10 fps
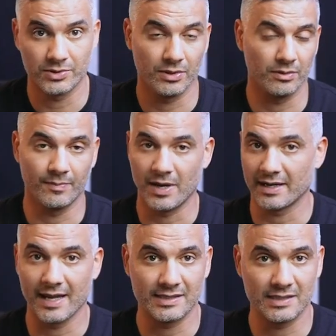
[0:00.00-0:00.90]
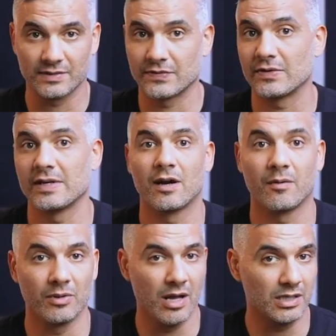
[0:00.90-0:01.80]
So the podcast is free, our
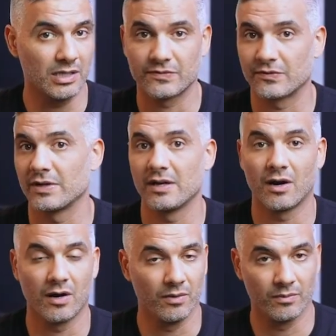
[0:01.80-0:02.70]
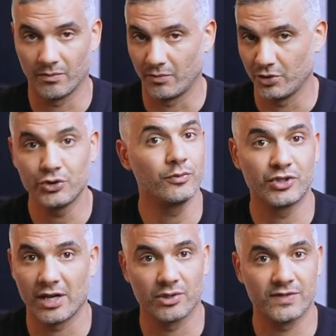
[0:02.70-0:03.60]
blog is free, our YouTube
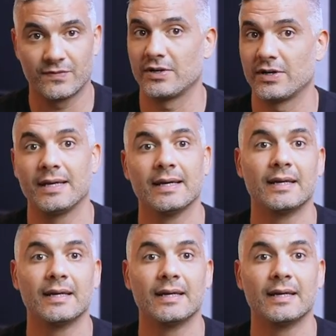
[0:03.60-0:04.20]
channel is free.